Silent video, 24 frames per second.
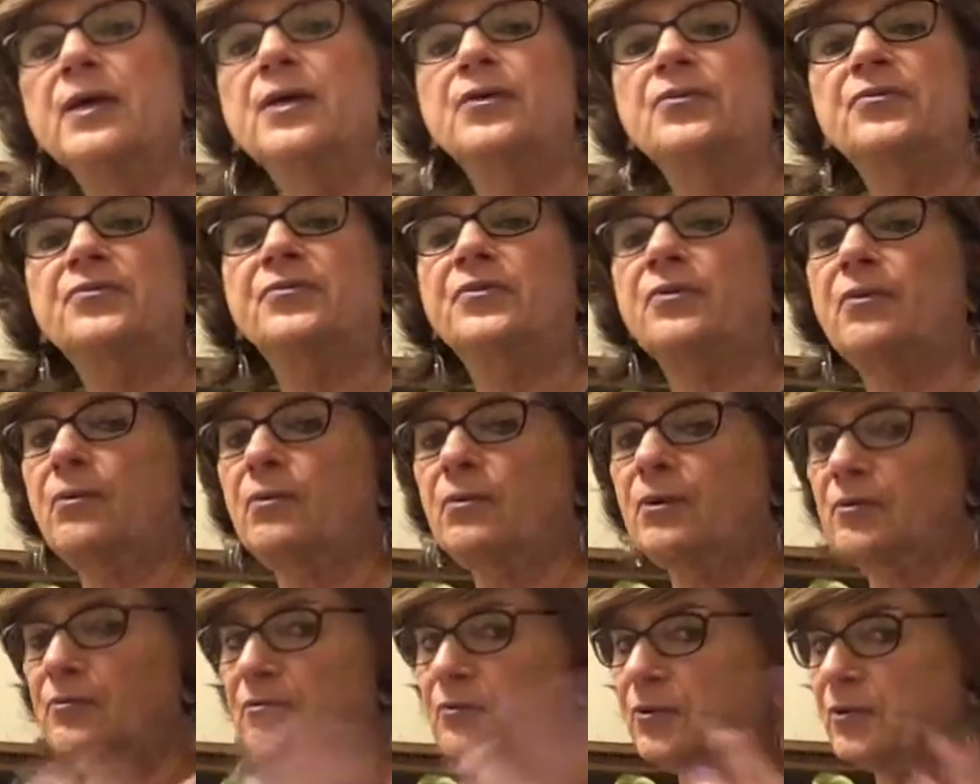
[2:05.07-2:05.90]
So
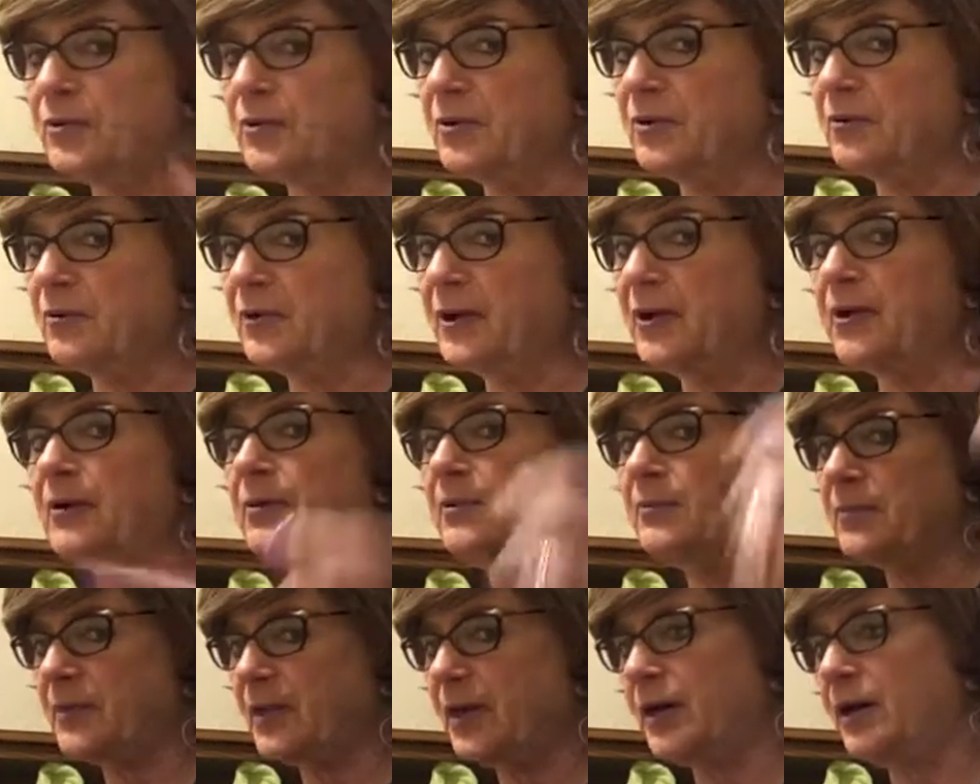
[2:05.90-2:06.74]
if you're near there,
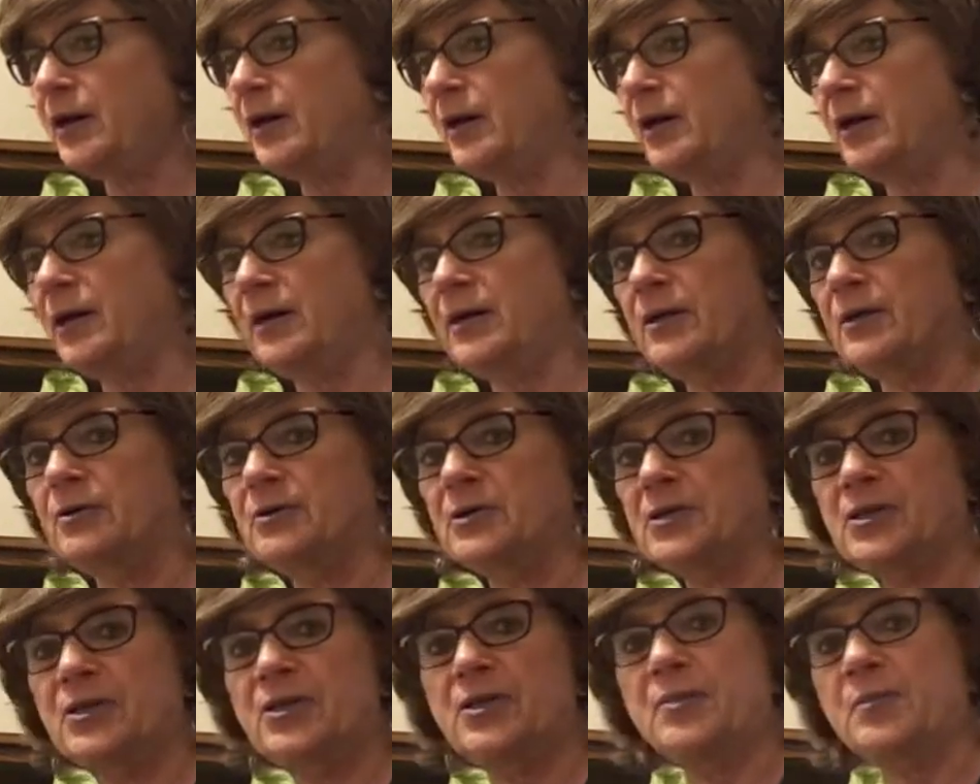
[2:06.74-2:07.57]
go
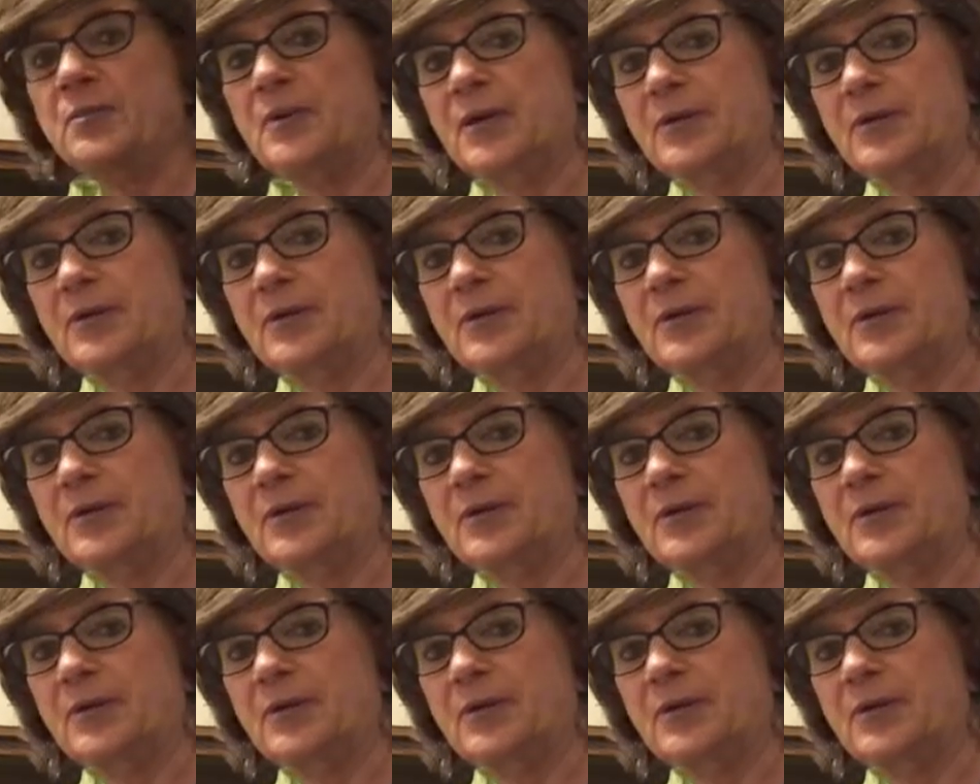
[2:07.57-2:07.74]
see them.